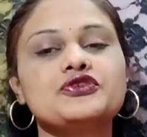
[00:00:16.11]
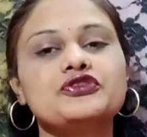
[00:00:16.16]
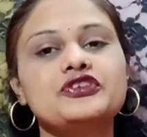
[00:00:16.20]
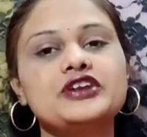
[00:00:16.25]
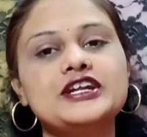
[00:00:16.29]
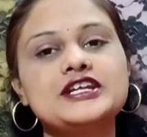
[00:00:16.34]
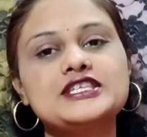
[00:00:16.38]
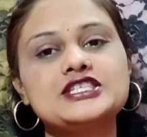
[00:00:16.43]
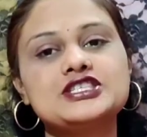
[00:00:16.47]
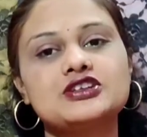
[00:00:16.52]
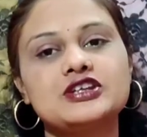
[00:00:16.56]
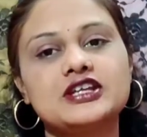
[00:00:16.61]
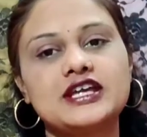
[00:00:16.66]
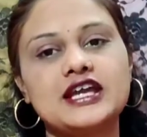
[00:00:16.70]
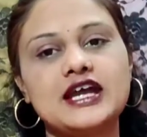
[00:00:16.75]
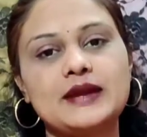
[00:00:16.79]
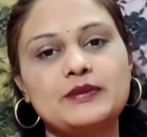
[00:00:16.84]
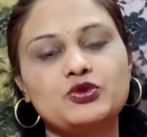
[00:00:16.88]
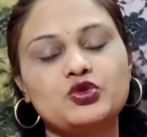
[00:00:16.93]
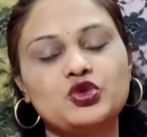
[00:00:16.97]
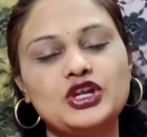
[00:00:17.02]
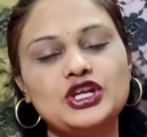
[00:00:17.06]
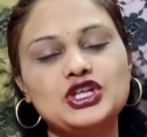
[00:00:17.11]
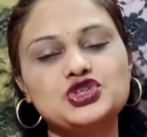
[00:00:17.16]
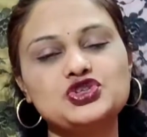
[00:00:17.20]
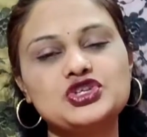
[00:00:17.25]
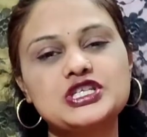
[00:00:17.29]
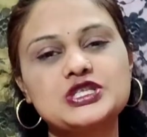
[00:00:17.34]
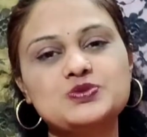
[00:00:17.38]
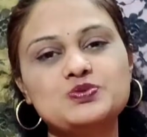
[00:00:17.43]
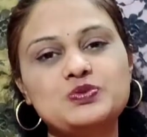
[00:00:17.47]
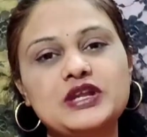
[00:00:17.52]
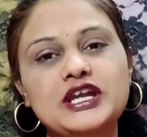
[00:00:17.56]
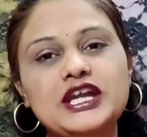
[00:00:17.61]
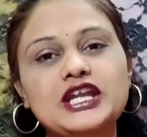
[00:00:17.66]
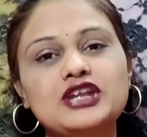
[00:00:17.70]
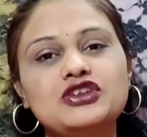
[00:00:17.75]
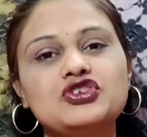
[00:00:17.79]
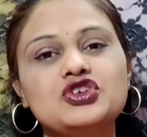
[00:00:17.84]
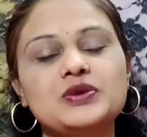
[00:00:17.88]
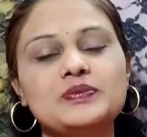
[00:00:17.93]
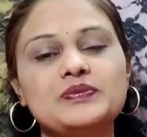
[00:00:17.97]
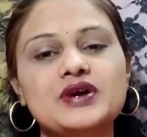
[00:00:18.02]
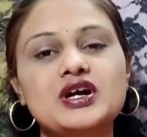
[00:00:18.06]
Friends, today I'm going to explain
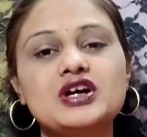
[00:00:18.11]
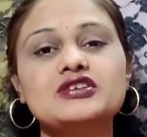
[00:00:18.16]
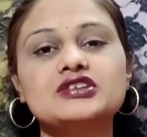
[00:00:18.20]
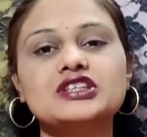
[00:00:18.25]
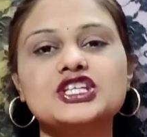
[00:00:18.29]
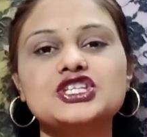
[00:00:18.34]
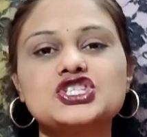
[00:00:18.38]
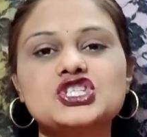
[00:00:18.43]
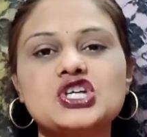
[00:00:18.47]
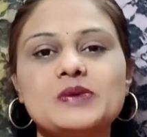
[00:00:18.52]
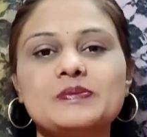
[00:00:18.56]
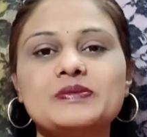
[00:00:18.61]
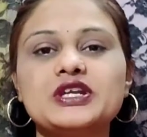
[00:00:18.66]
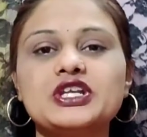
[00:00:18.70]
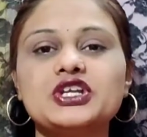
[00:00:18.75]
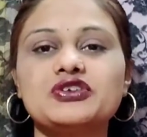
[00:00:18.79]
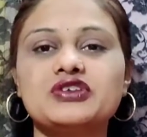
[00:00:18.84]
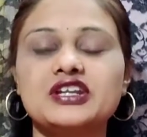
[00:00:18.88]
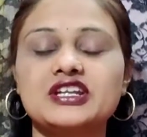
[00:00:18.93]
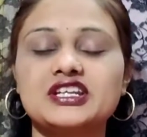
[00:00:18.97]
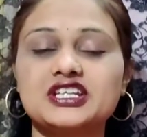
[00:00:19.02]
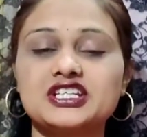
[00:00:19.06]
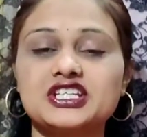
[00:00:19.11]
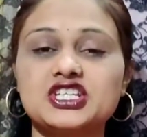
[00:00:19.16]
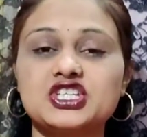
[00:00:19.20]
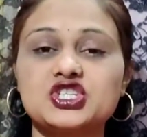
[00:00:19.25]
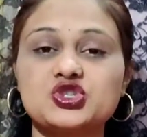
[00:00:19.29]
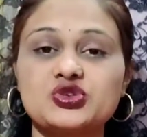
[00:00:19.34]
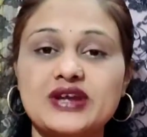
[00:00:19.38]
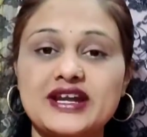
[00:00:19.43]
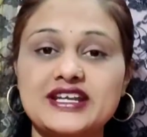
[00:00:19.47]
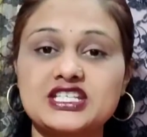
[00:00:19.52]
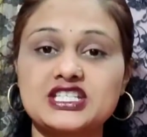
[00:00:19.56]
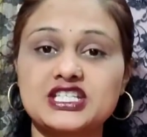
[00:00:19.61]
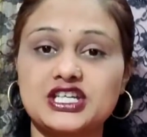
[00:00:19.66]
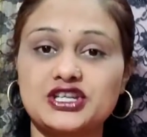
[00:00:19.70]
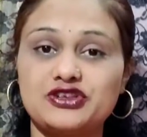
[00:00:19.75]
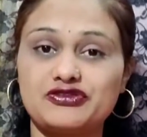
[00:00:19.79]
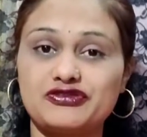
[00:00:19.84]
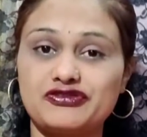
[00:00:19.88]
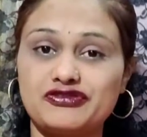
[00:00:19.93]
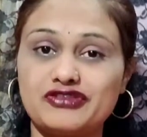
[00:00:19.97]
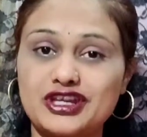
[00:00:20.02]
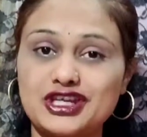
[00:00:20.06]
you about the topic urinary tract
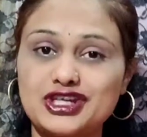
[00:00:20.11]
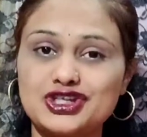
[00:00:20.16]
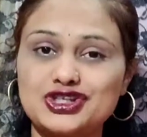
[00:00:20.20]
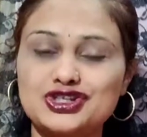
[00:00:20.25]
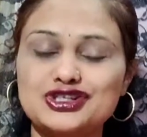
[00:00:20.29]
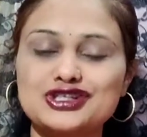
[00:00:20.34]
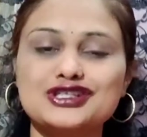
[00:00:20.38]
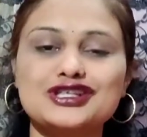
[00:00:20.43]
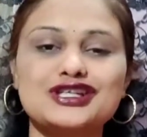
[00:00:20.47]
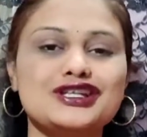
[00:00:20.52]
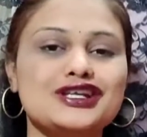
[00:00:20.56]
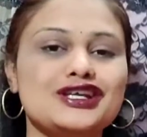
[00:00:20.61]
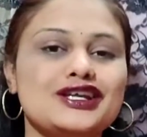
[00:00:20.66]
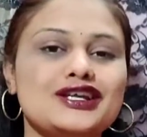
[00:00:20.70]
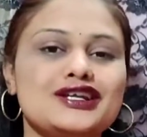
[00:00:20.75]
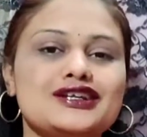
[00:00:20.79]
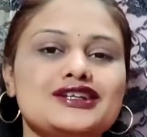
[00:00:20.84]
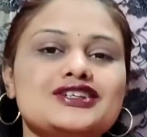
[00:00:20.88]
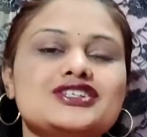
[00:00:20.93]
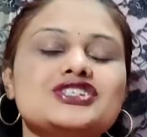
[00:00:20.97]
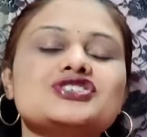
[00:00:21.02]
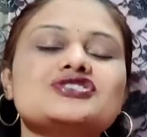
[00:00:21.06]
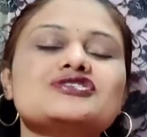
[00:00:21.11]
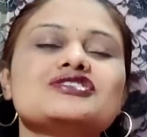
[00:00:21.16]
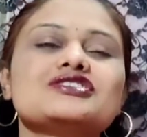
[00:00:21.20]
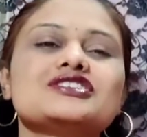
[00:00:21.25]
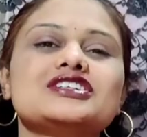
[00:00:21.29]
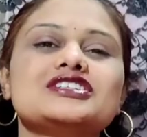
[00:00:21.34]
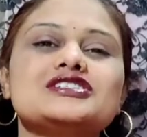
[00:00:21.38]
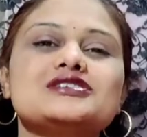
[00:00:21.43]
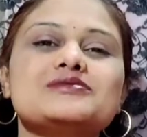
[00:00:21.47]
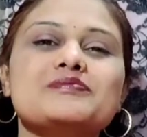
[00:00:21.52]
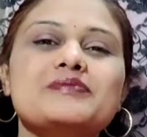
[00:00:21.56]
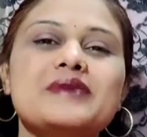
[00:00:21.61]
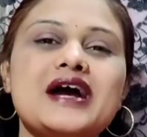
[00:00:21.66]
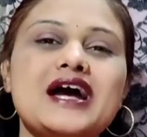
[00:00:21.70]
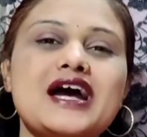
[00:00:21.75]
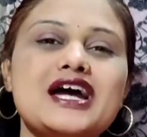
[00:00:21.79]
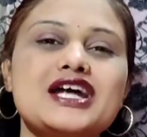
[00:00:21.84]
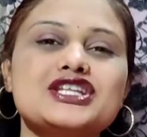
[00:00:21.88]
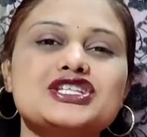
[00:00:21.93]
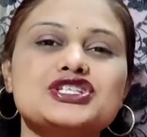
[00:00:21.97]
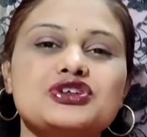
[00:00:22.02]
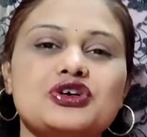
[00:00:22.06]
infection in English on the
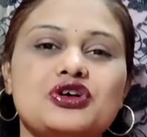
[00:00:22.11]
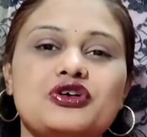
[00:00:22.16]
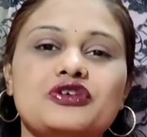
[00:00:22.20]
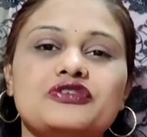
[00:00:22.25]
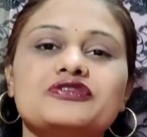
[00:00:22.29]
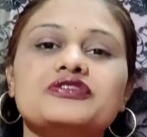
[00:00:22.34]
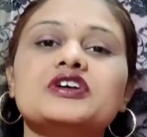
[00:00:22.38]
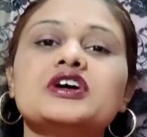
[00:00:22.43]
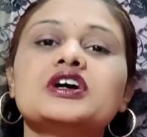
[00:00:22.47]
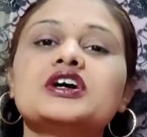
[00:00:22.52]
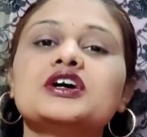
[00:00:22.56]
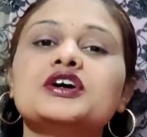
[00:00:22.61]
demand of